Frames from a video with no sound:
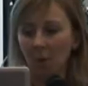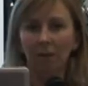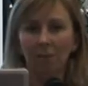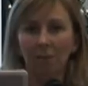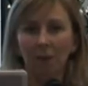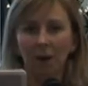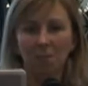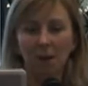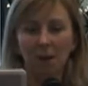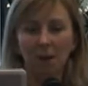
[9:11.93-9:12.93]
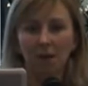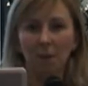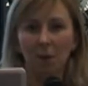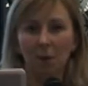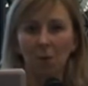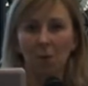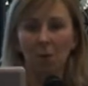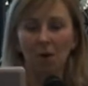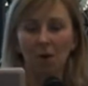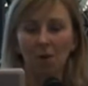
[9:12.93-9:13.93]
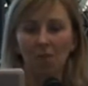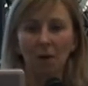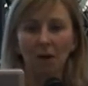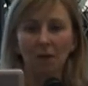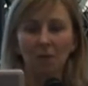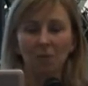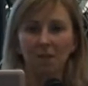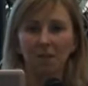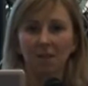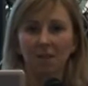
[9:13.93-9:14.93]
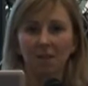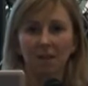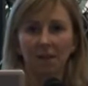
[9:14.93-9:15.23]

what patterns might they come out with apart from the right ones?